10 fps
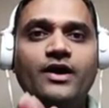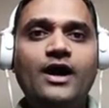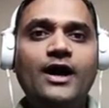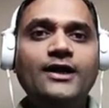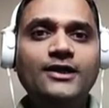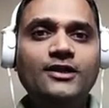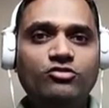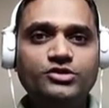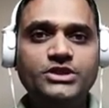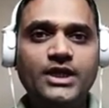
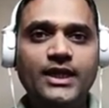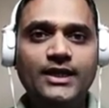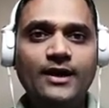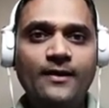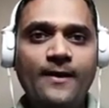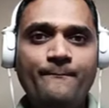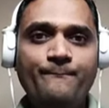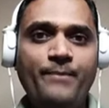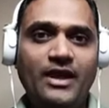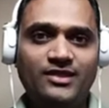undissociated
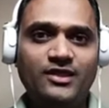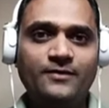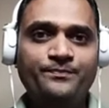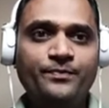base.